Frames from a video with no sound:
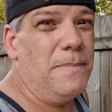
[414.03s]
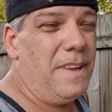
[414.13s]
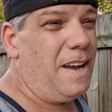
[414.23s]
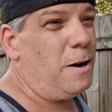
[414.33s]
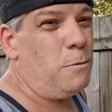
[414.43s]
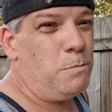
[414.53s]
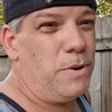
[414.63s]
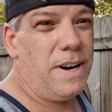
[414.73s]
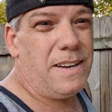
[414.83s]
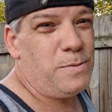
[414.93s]

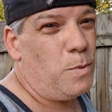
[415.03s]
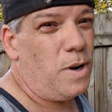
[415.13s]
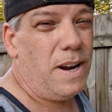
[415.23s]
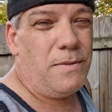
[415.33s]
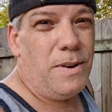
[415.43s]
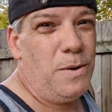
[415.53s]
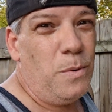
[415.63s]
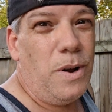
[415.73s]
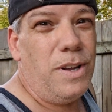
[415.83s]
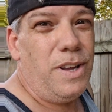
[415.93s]
Bricks, whatever you
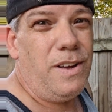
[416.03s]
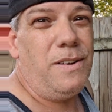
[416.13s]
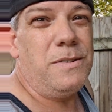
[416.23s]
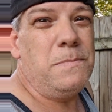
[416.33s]
want to use.